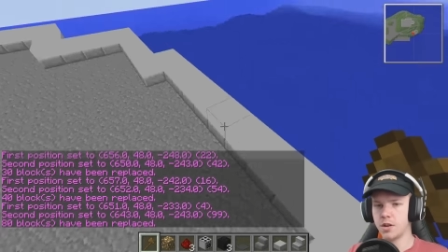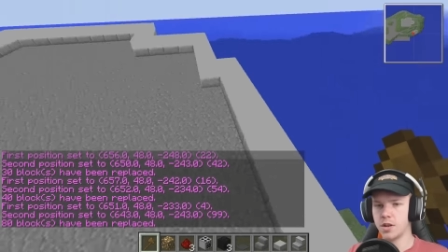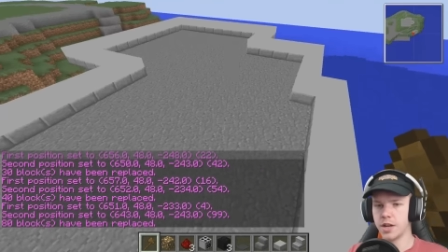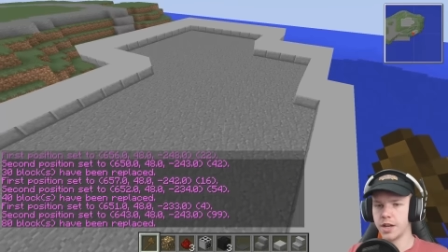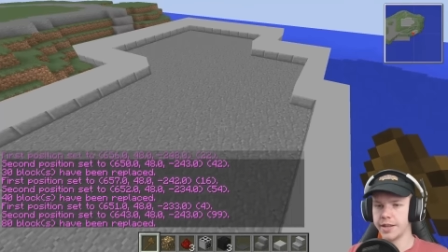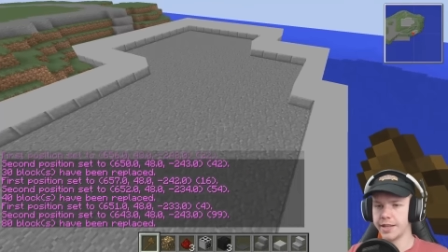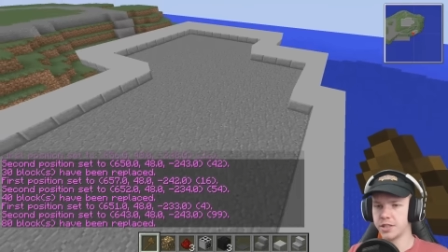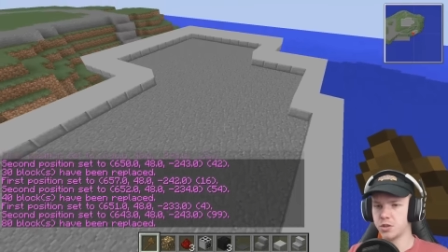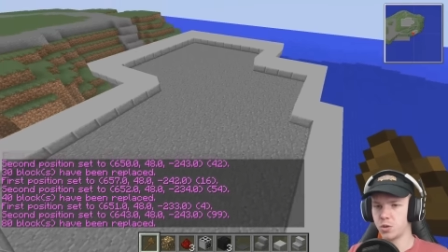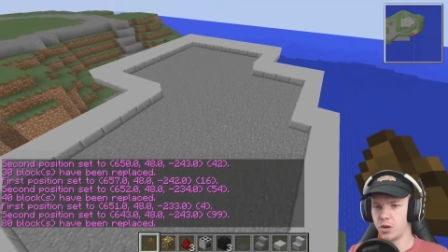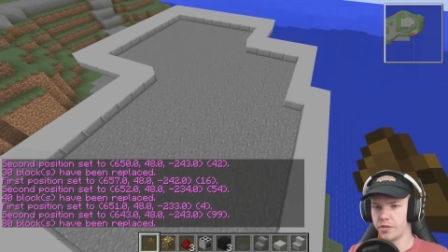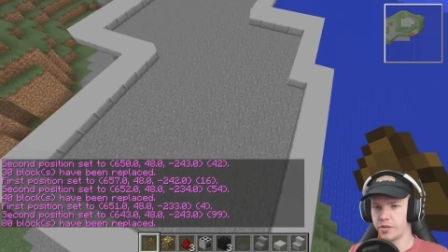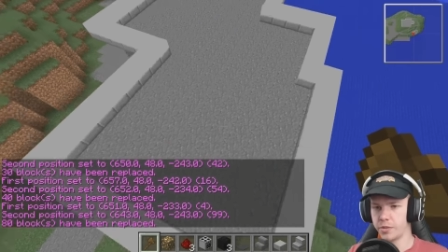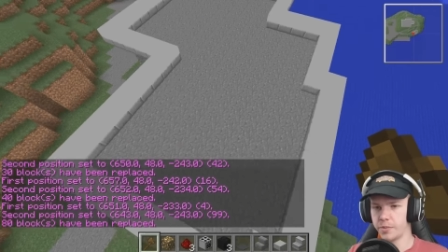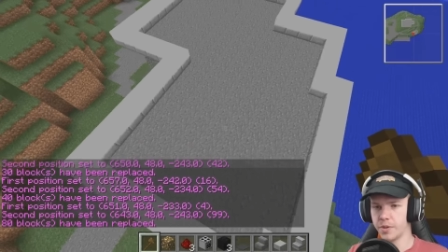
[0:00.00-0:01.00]
and that's all
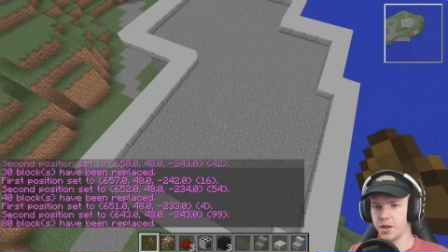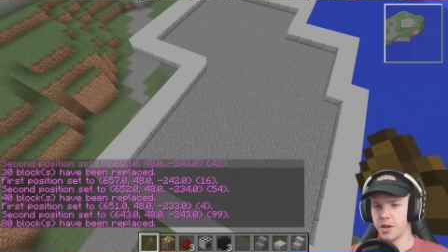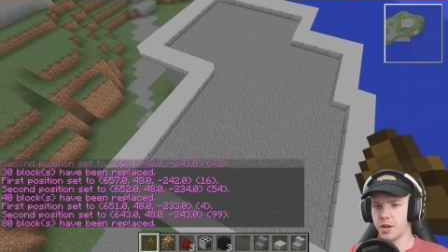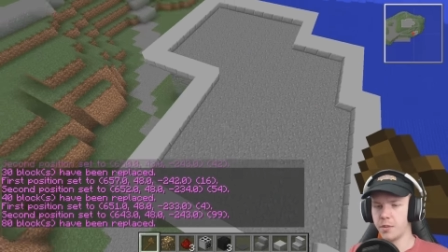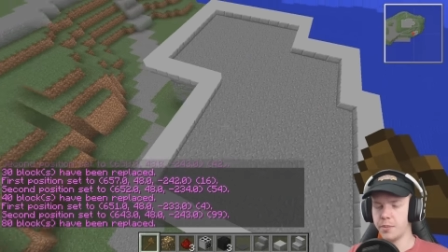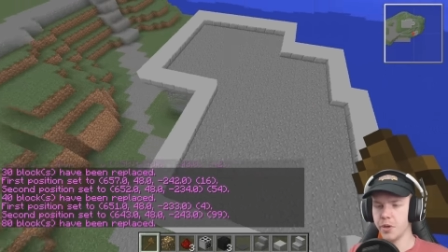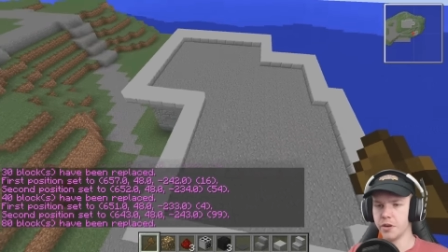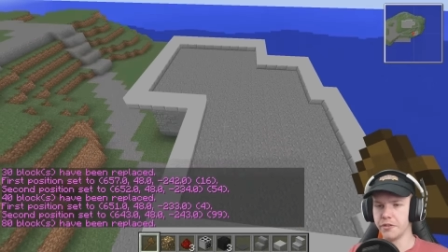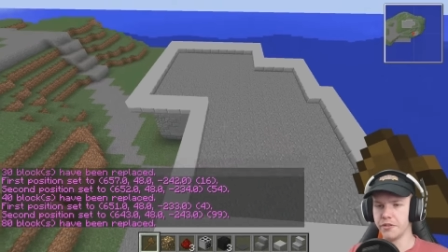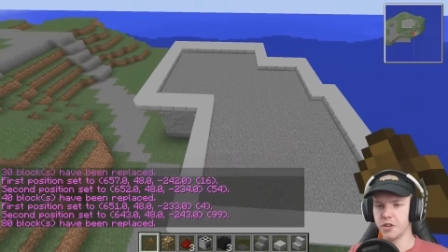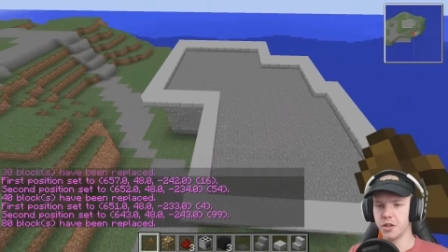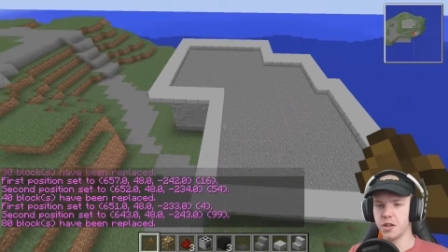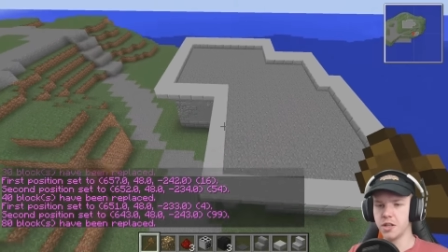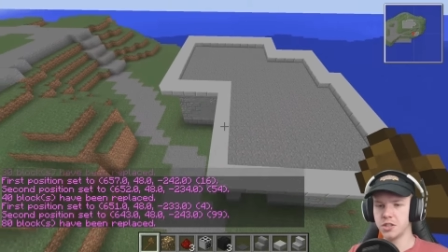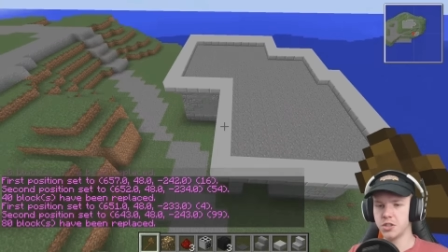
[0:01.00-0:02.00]
of them. Beautiful.
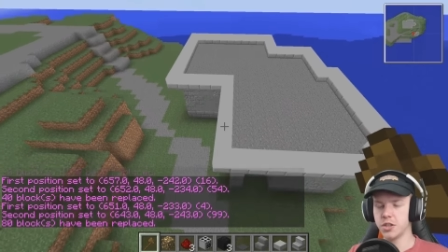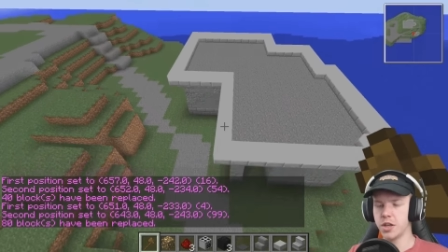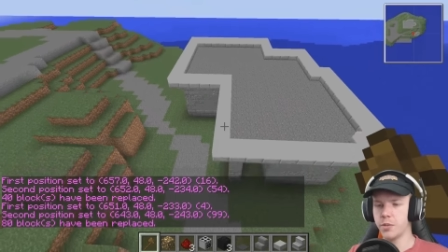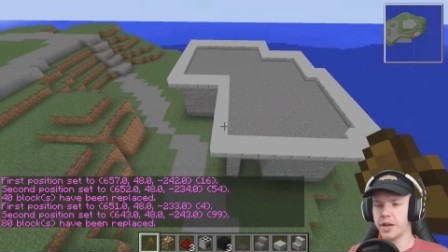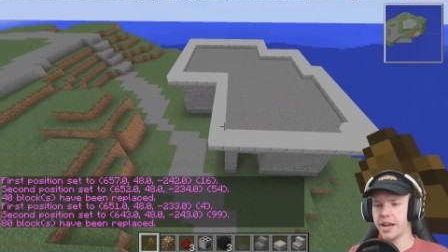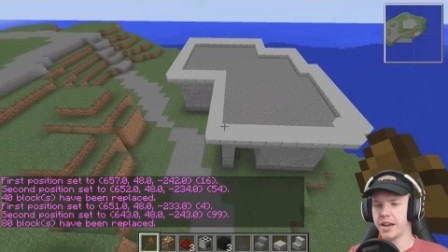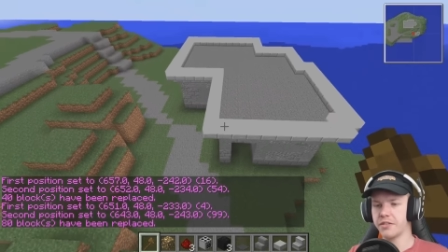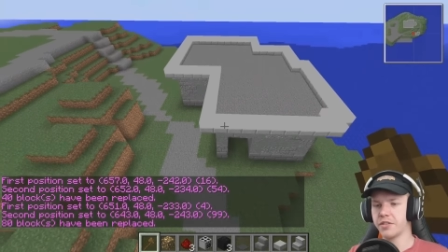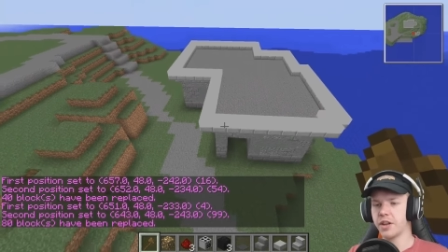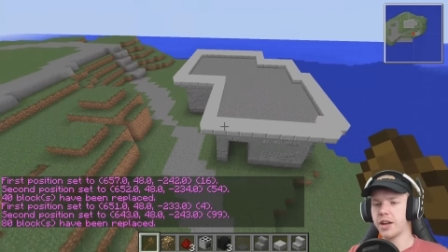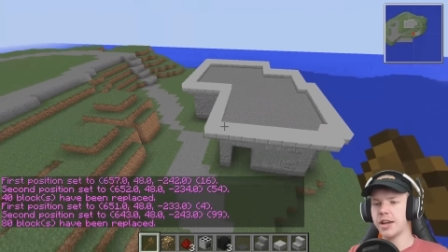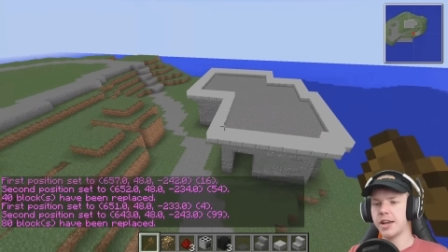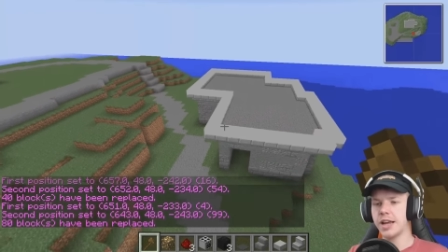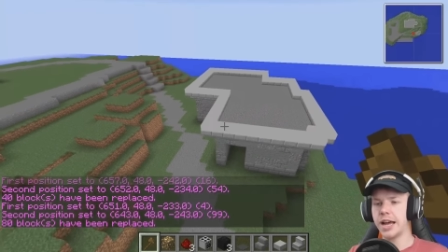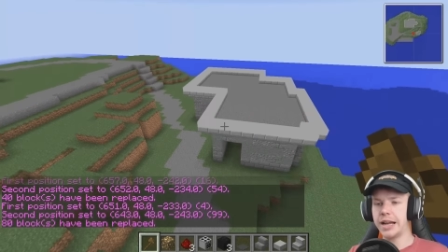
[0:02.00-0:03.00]
So there we have
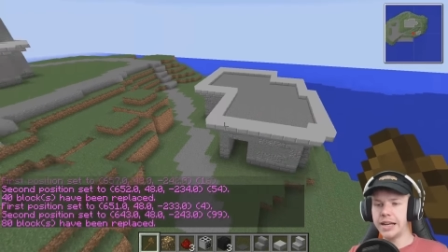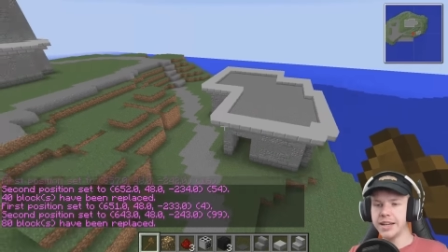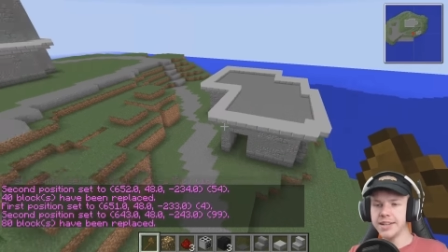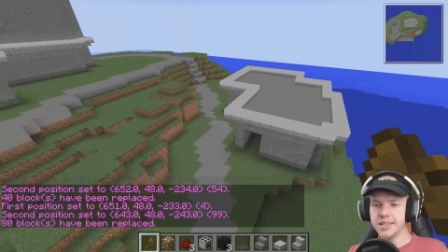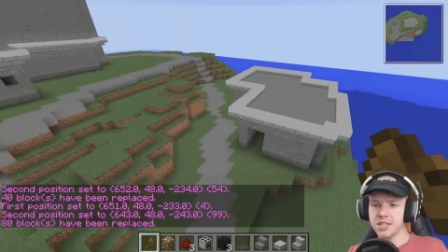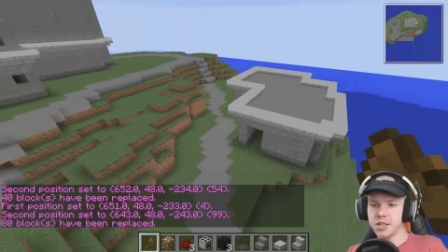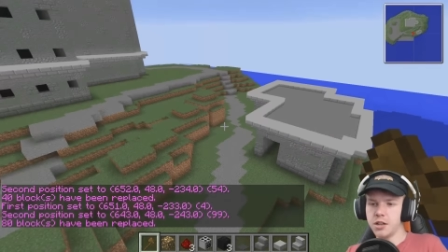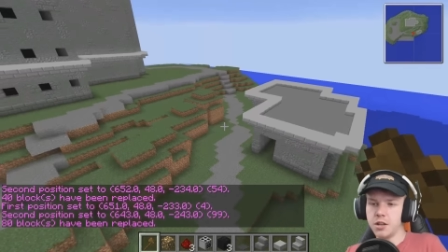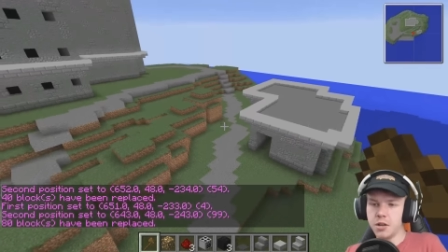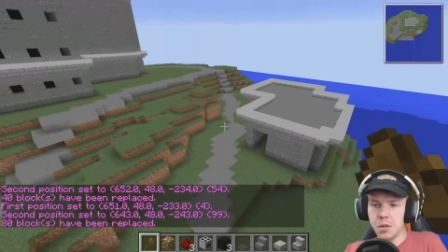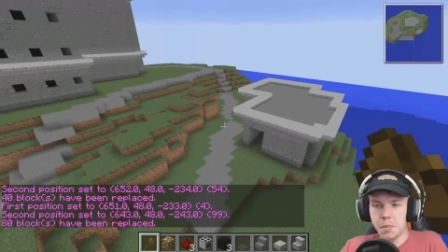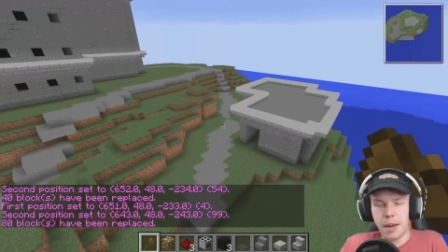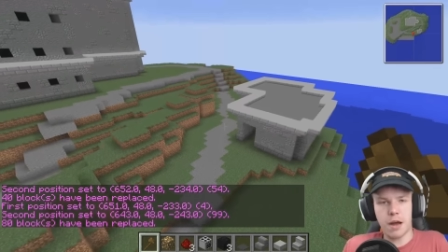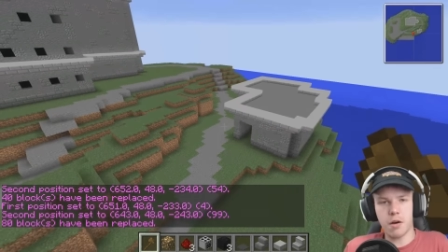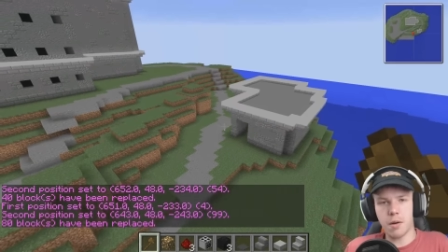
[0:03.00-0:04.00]
a little
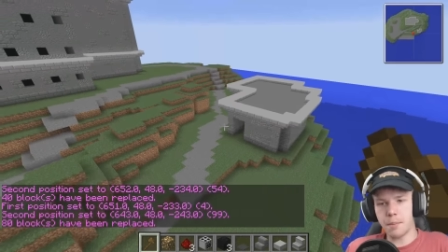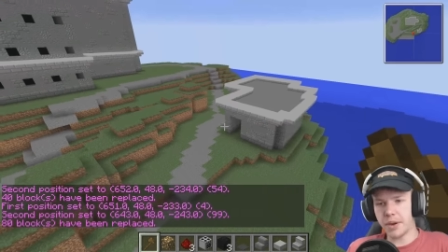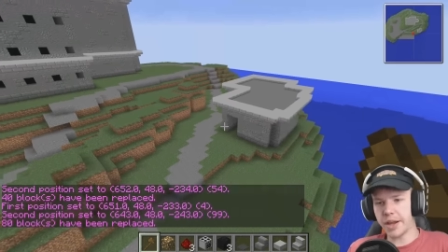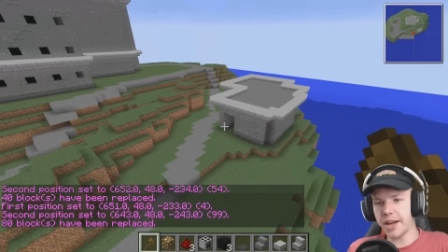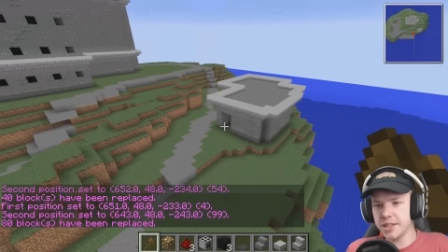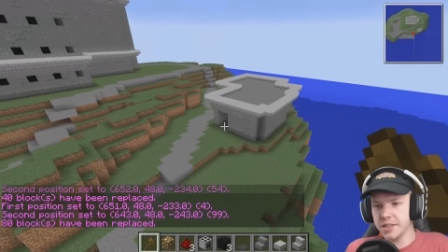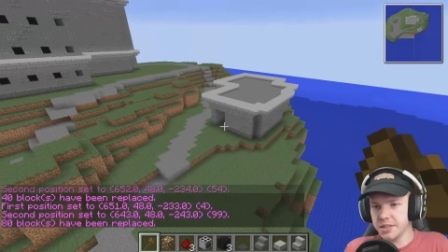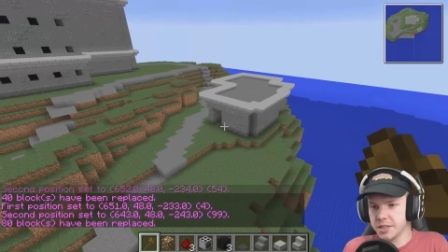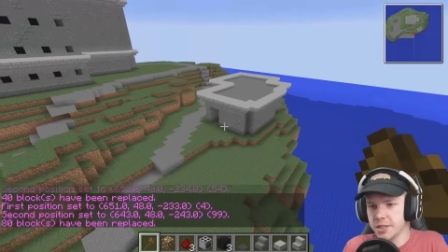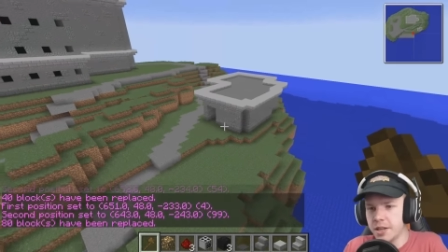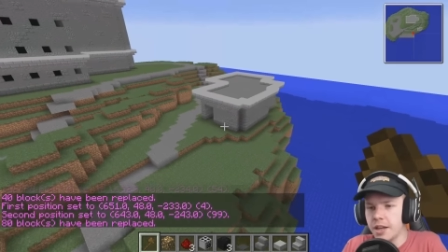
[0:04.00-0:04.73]
power plant.